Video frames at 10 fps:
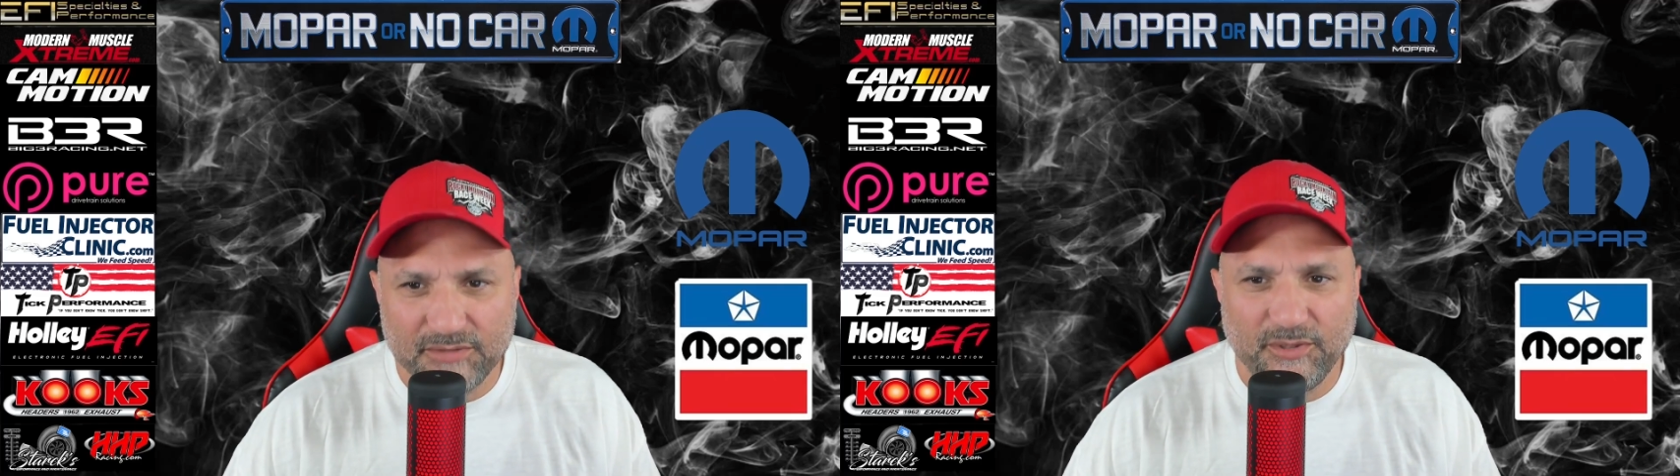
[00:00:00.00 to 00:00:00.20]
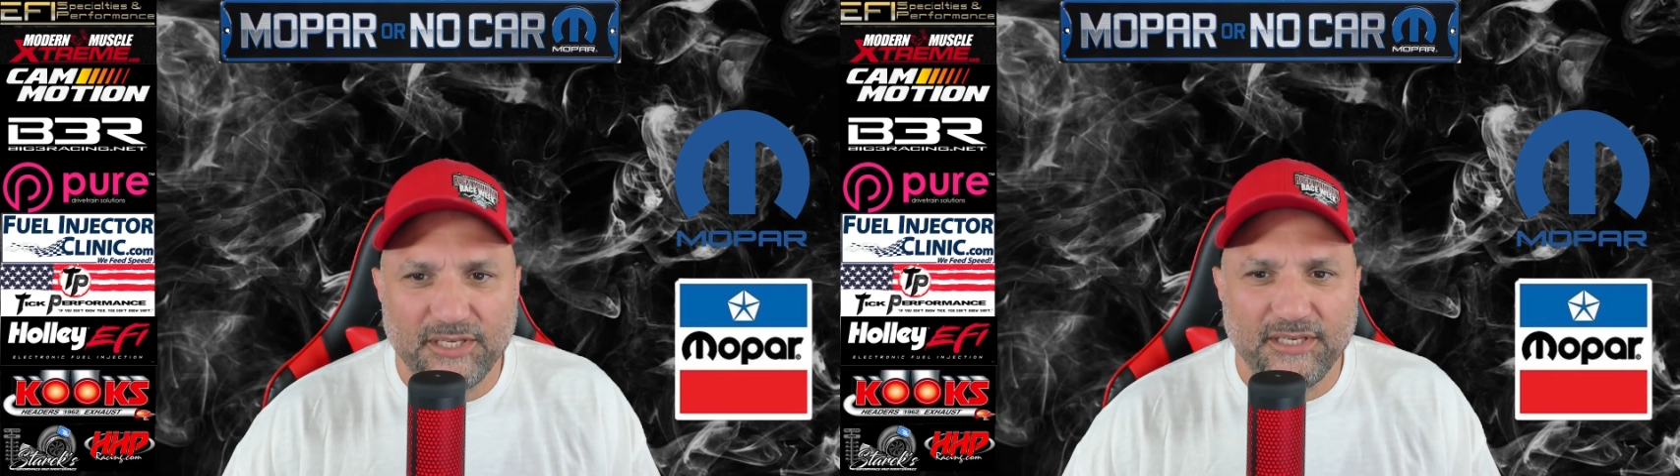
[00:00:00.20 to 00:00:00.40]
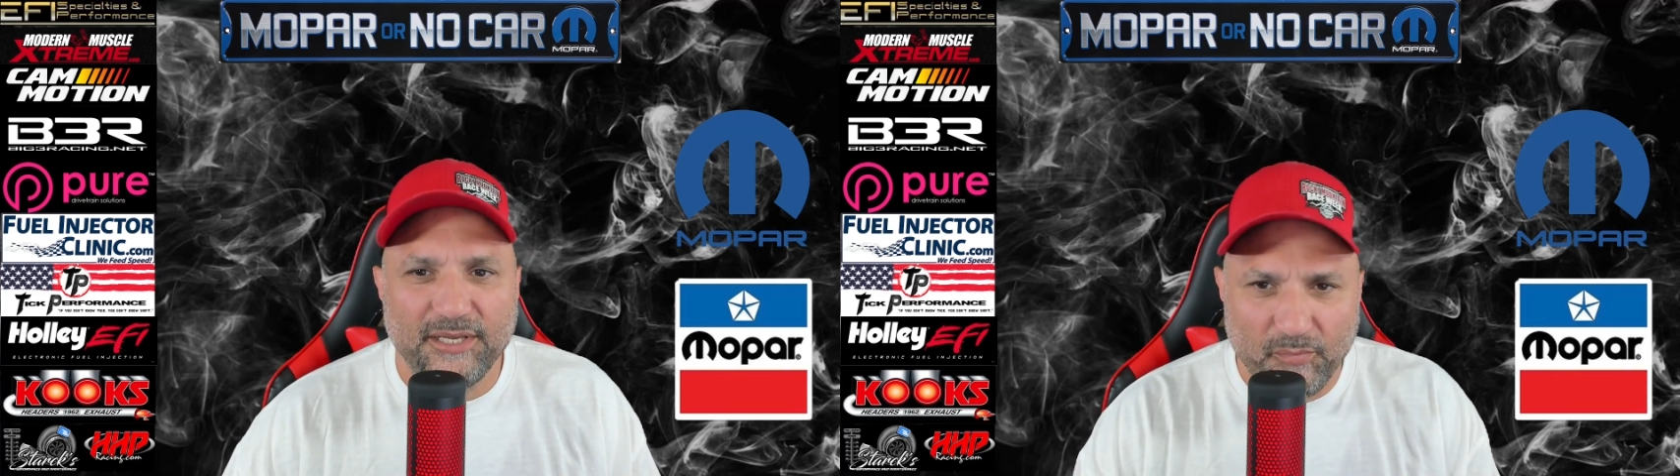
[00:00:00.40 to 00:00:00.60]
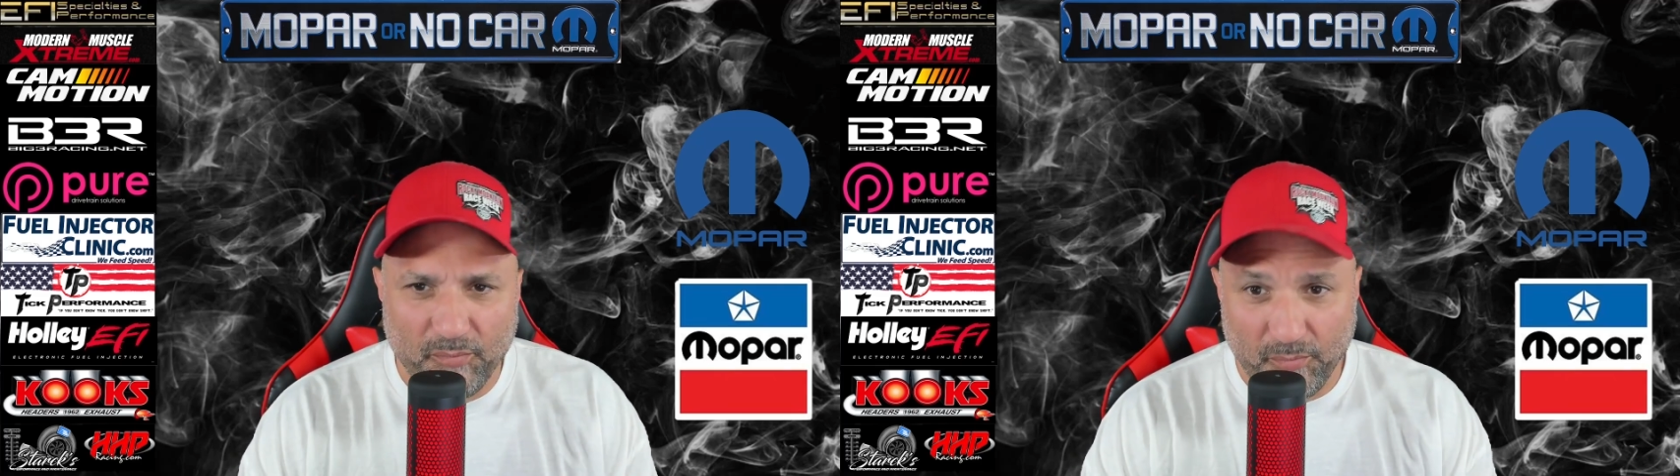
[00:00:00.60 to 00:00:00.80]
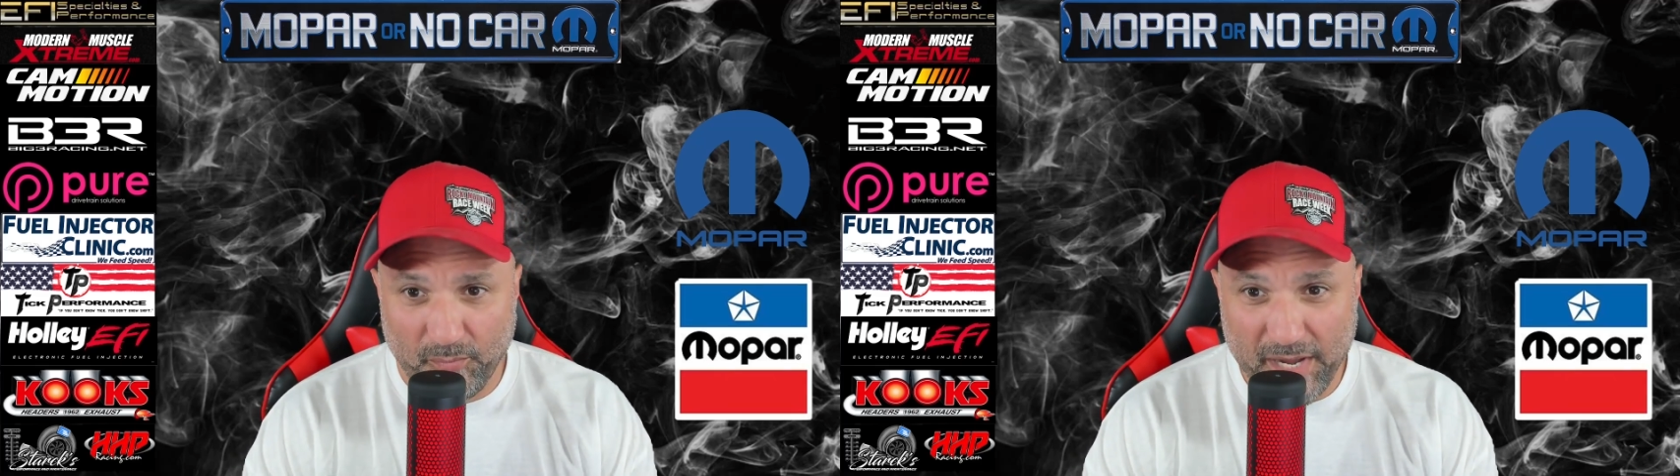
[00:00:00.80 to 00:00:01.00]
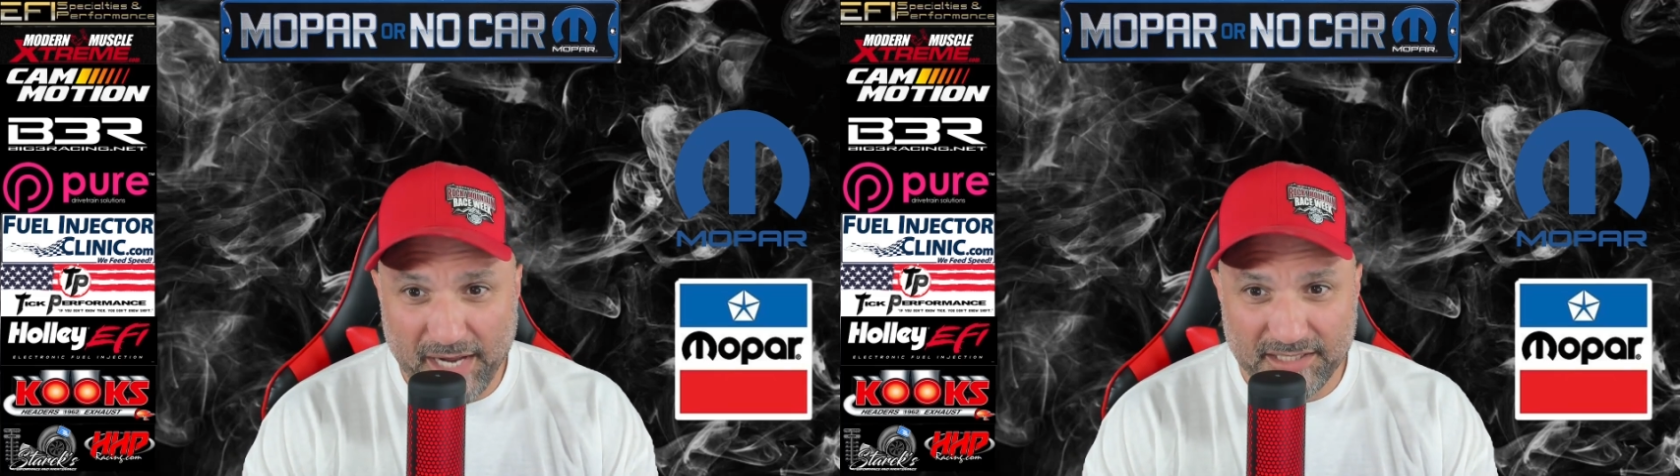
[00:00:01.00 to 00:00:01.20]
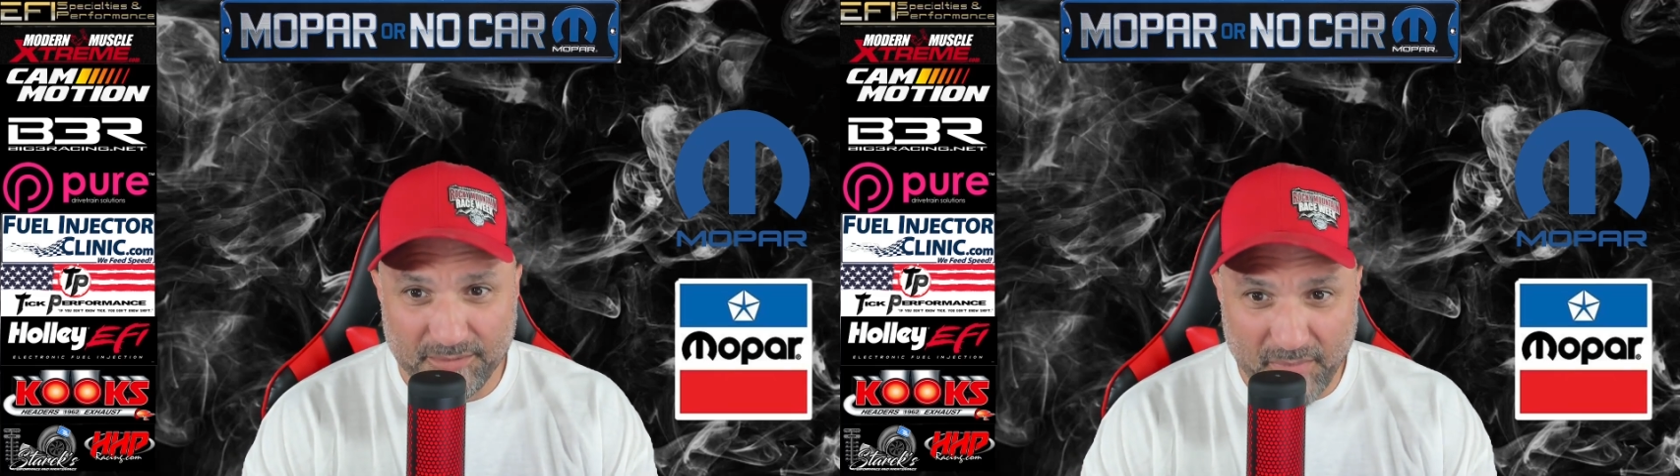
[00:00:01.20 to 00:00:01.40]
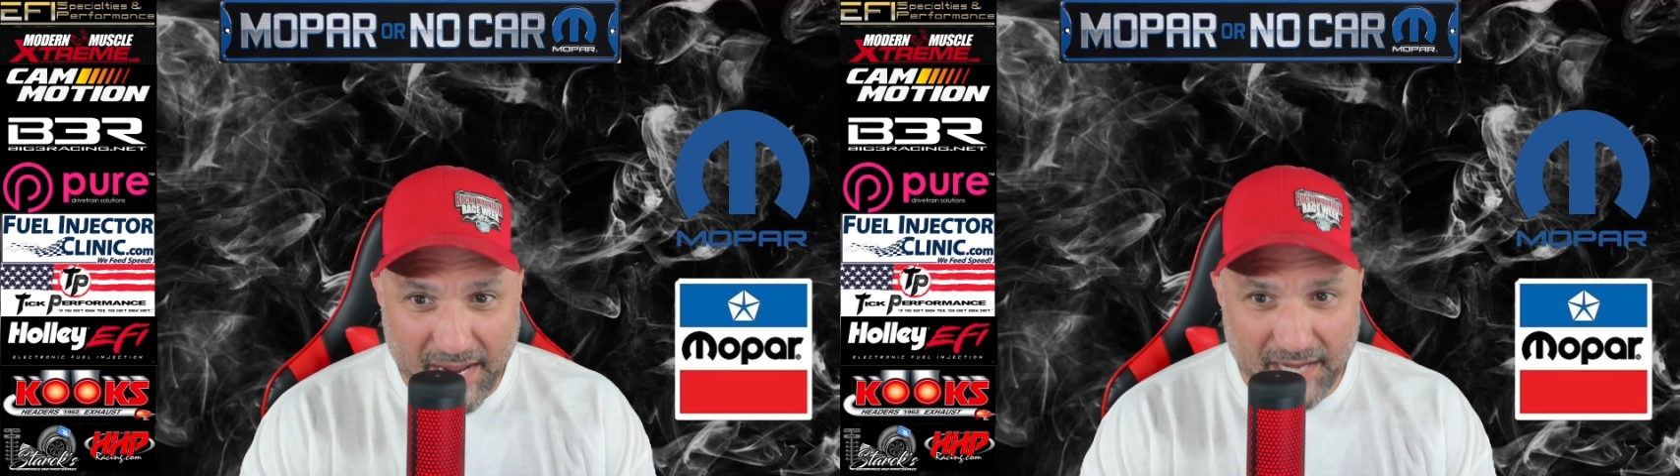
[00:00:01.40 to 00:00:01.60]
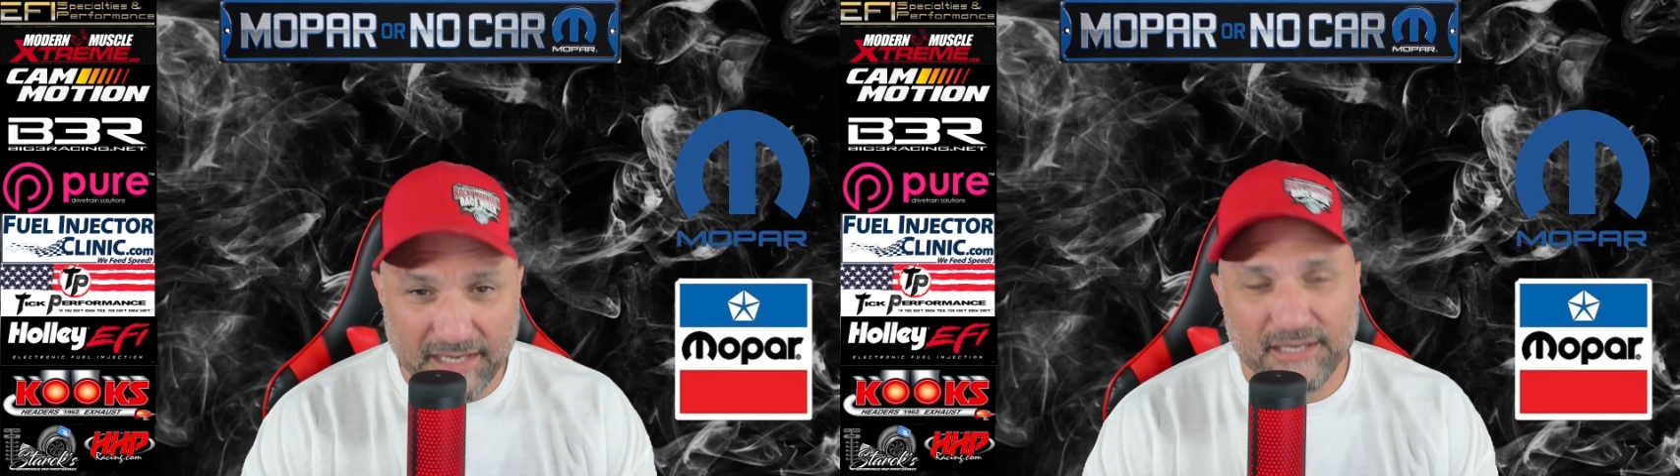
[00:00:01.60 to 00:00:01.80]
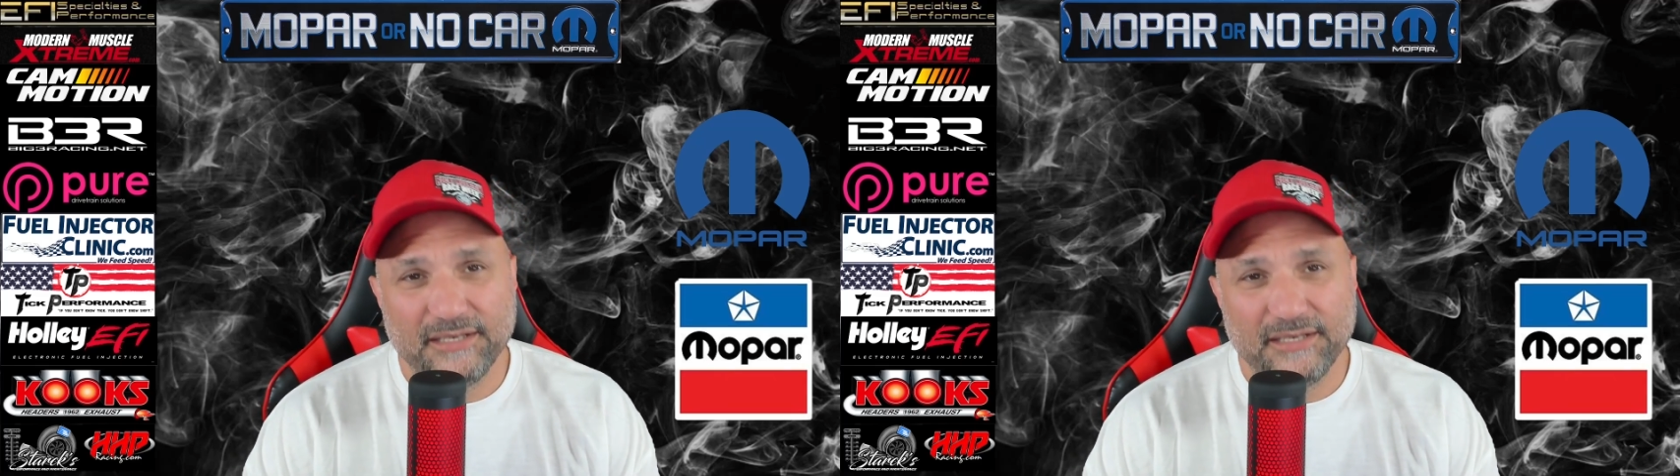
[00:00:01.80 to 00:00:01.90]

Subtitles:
We can get back to Mac,